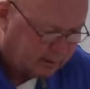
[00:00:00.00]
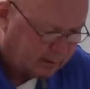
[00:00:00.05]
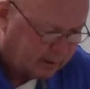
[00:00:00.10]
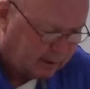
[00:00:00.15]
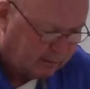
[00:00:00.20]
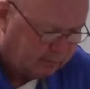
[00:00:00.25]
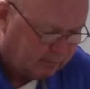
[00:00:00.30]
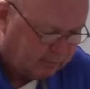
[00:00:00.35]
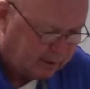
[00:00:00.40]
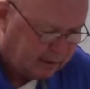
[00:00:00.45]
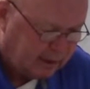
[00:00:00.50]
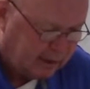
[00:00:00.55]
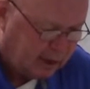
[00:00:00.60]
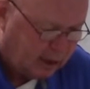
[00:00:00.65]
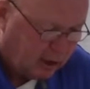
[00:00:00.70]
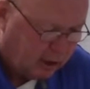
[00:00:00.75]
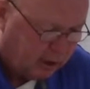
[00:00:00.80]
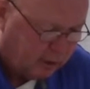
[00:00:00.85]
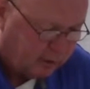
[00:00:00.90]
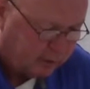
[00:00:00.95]
Okay,
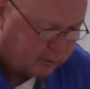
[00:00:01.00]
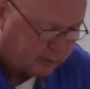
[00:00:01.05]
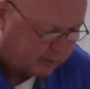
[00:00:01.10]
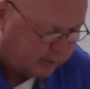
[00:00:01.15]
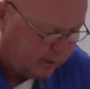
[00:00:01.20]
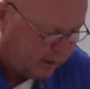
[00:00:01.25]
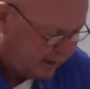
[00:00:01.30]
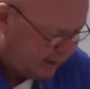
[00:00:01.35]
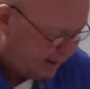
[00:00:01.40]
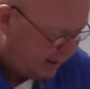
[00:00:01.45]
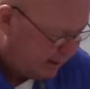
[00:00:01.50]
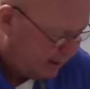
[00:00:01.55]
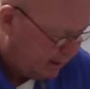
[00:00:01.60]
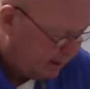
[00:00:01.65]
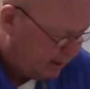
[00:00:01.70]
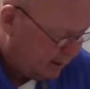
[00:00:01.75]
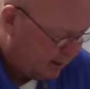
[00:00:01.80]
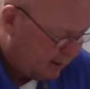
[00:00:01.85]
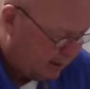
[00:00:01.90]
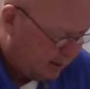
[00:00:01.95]
B3
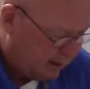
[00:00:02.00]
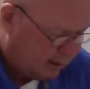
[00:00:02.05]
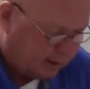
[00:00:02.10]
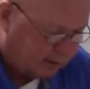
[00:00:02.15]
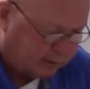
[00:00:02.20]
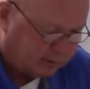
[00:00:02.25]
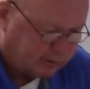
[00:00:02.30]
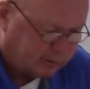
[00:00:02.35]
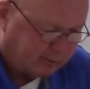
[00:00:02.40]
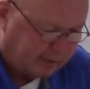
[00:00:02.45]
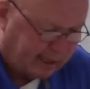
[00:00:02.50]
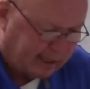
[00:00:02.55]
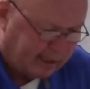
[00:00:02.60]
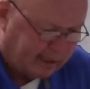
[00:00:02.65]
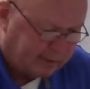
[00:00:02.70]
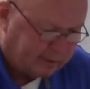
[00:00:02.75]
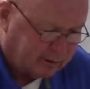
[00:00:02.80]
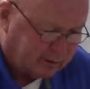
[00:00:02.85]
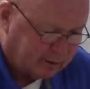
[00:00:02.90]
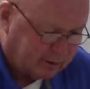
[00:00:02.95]
talks
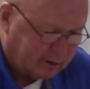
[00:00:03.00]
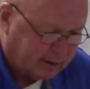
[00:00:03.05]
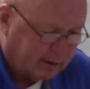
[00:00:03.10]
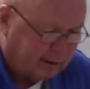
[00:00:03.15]
about,